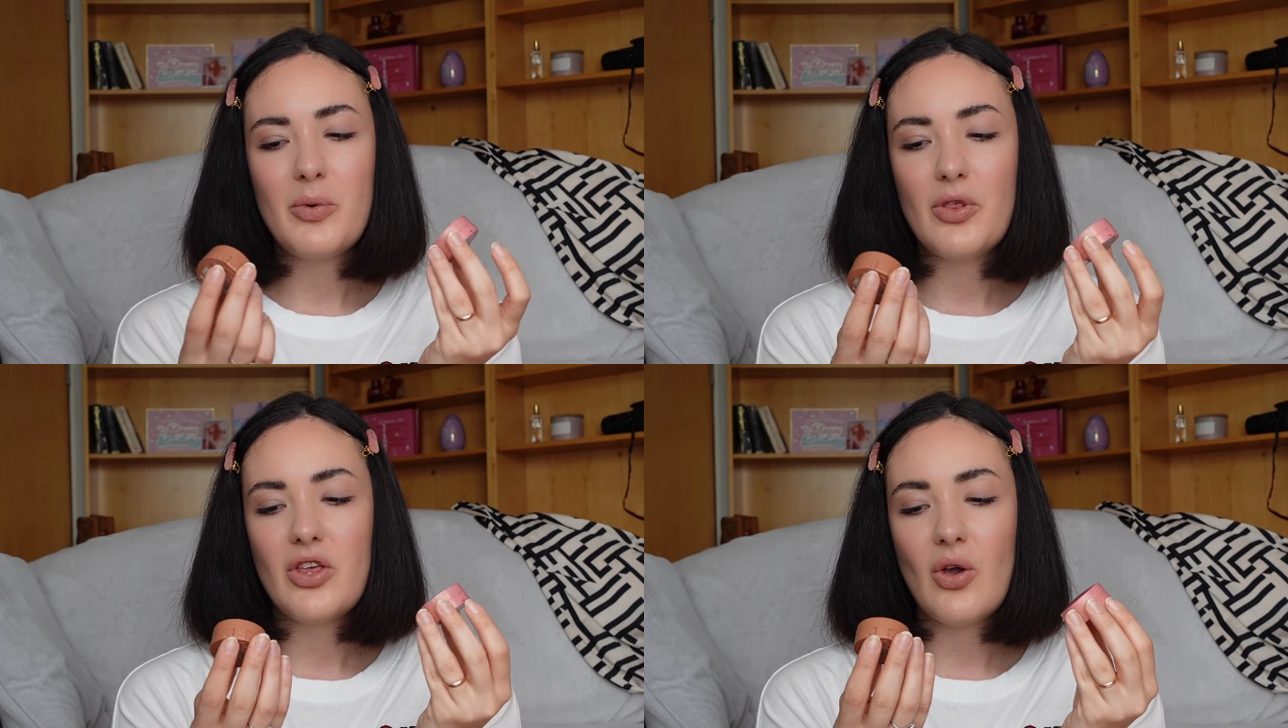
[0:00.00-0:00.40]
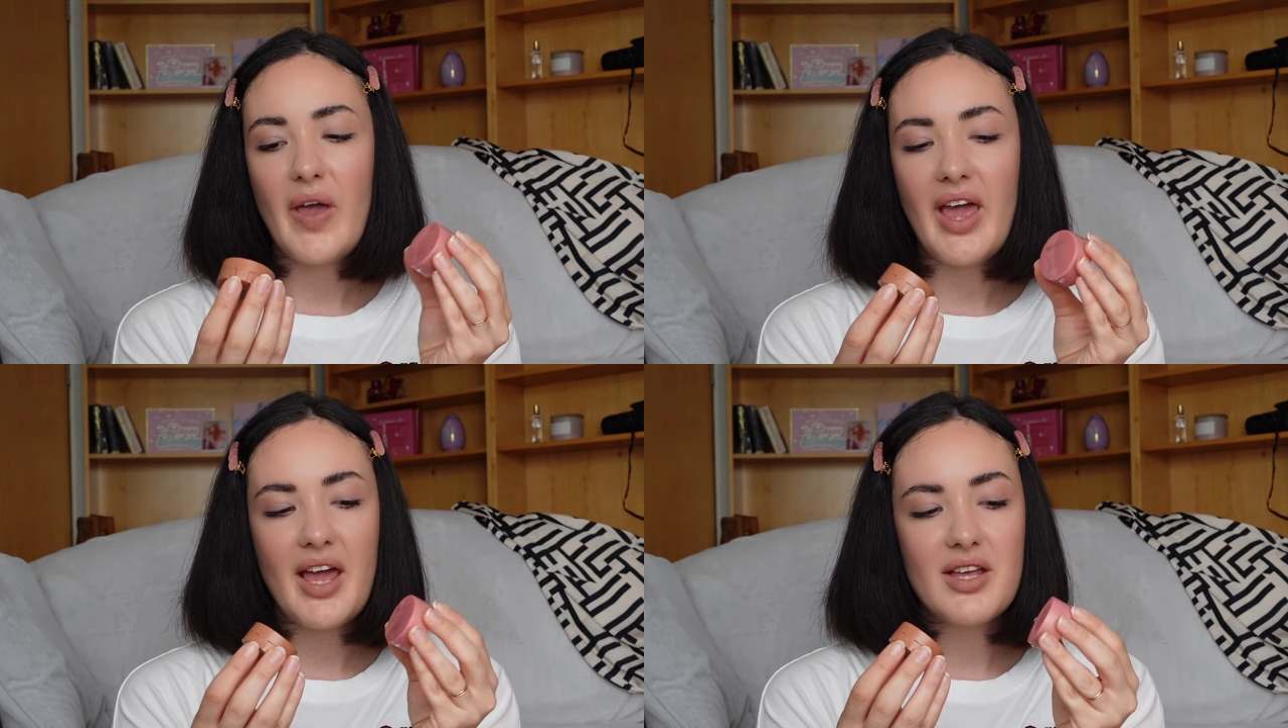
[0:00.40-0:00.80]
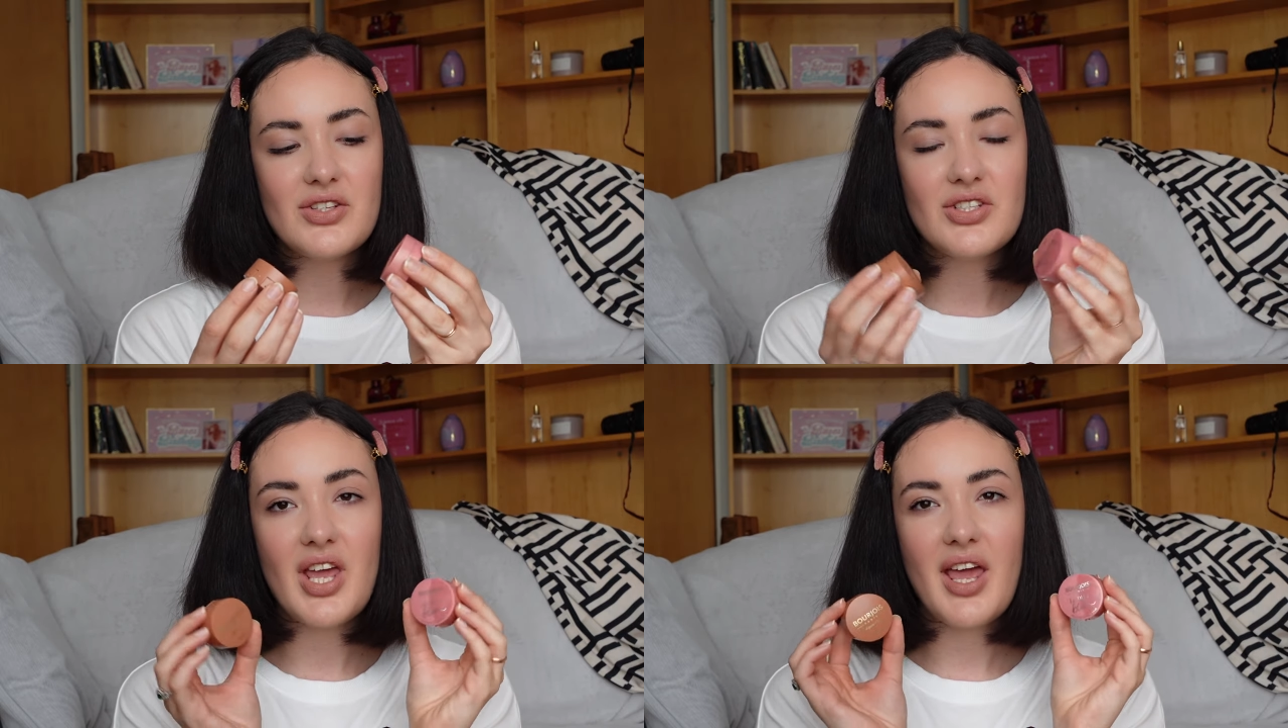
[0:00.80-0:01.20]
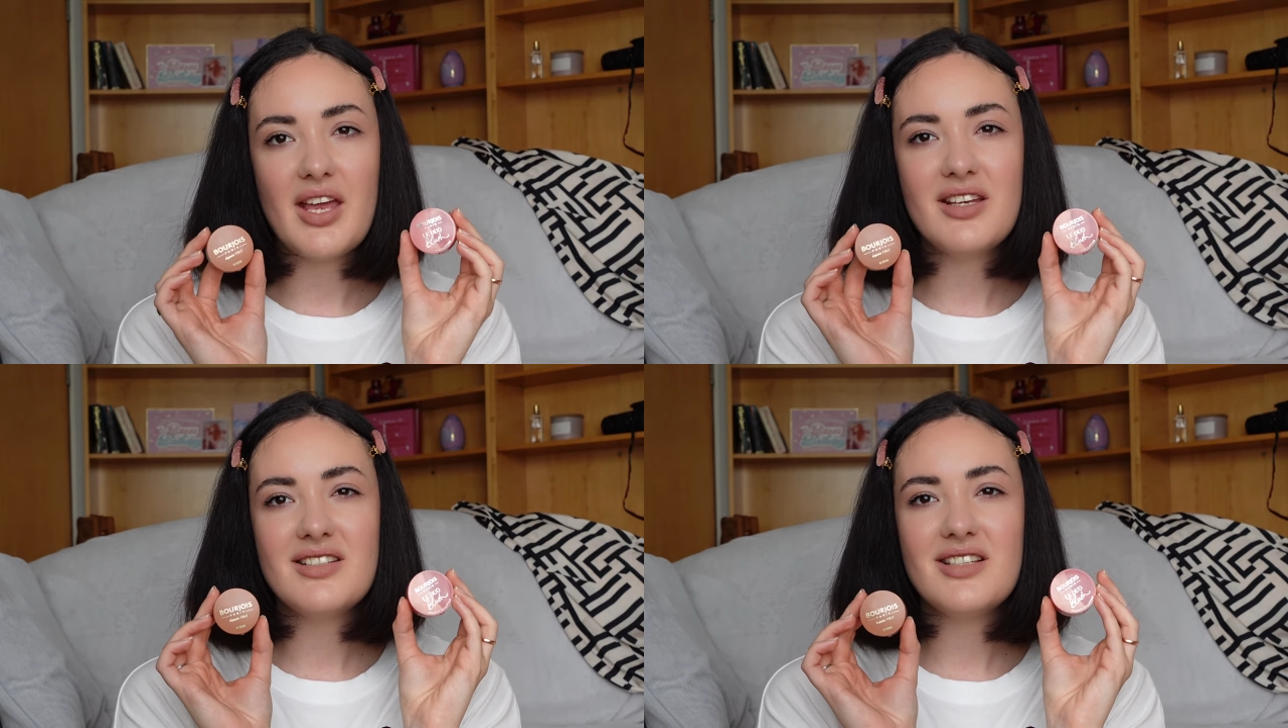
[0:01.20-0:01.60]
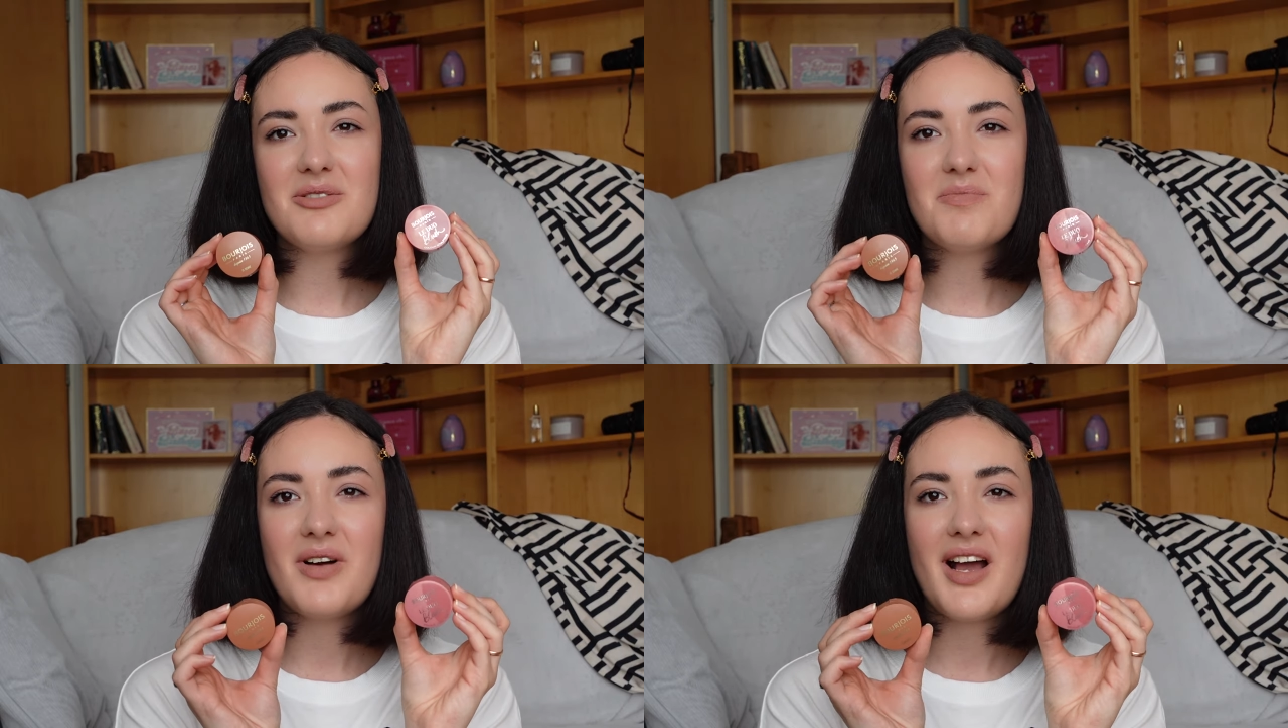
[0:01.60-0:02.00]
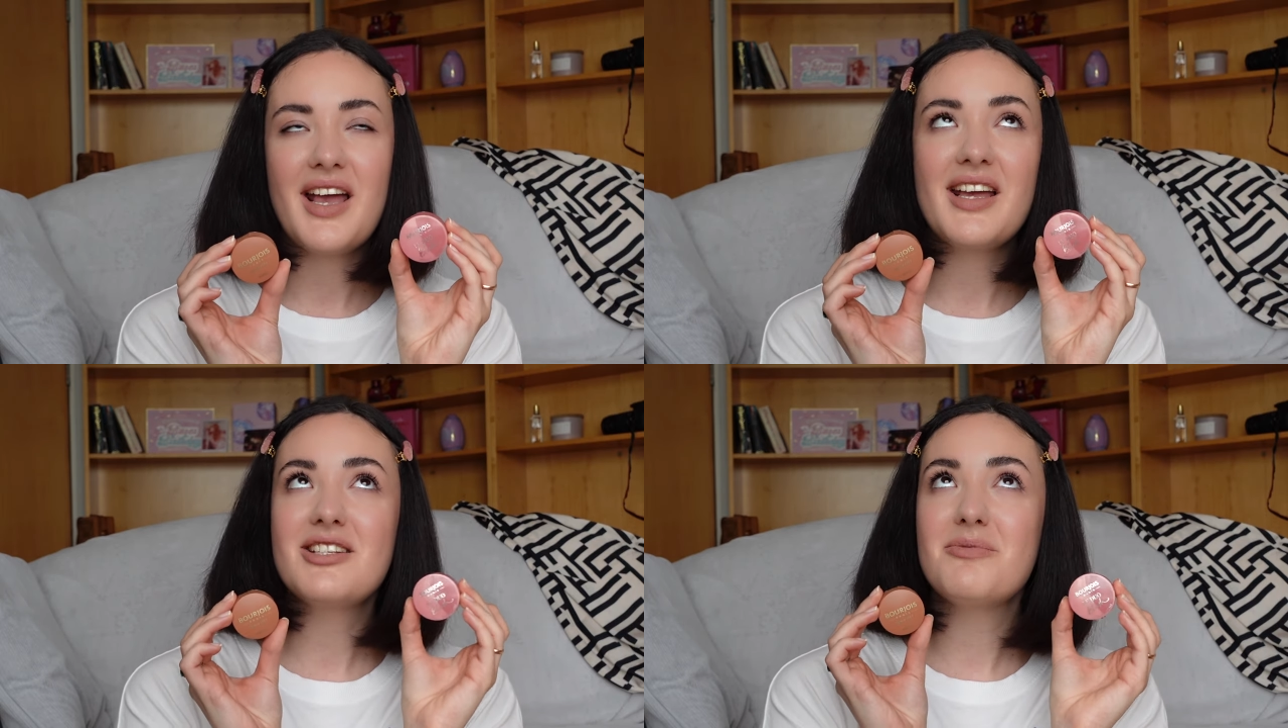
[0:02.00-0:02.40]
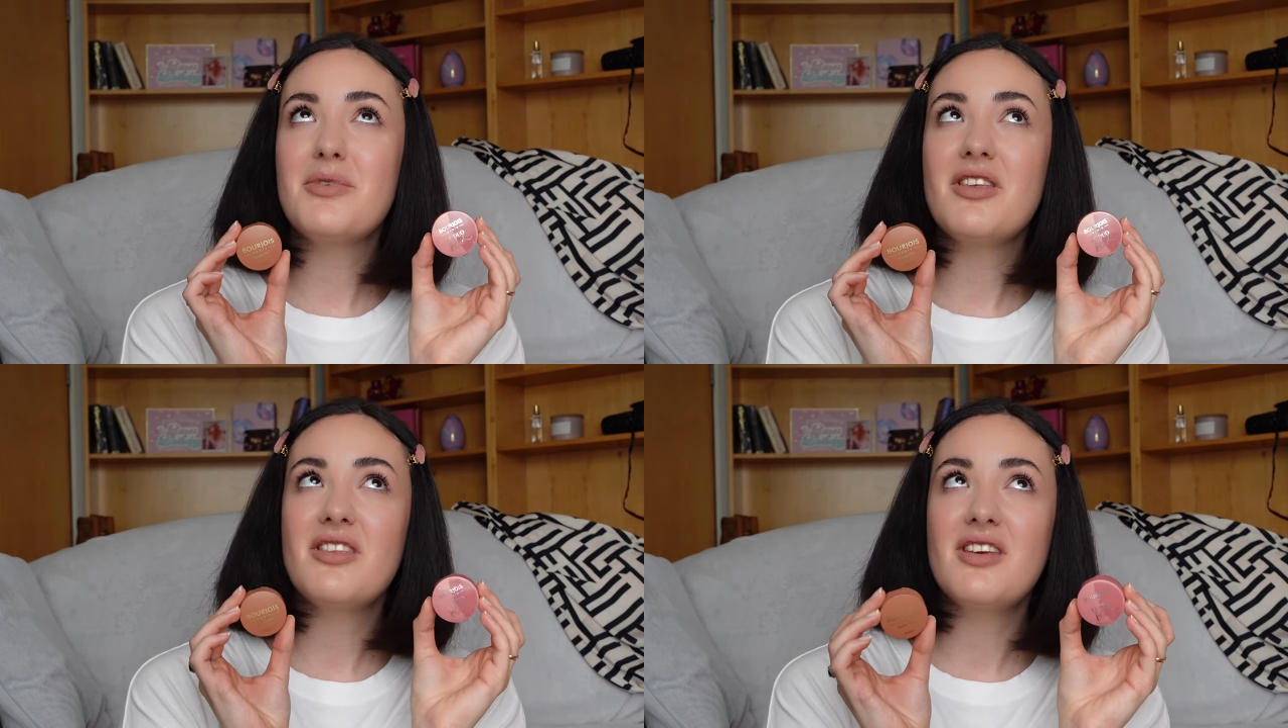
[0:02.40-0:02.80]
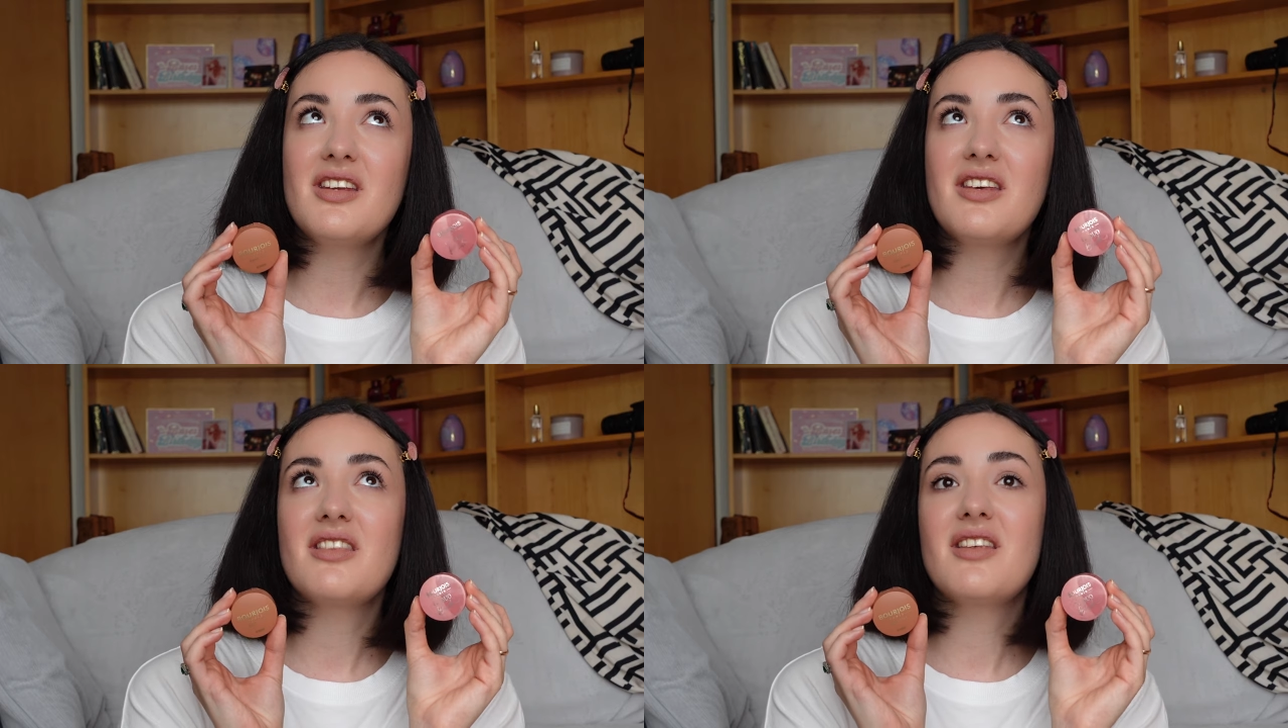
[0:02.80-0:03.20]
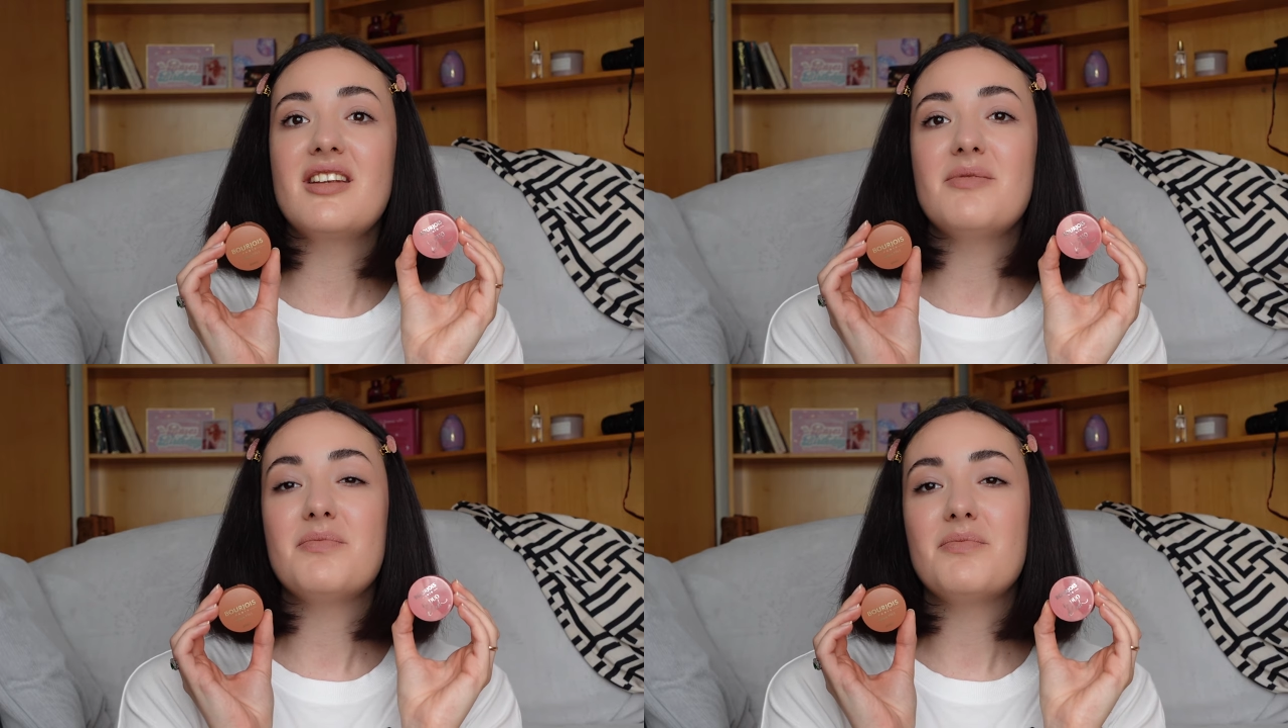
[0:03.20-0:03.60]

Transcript: with your hands and despite me thinking that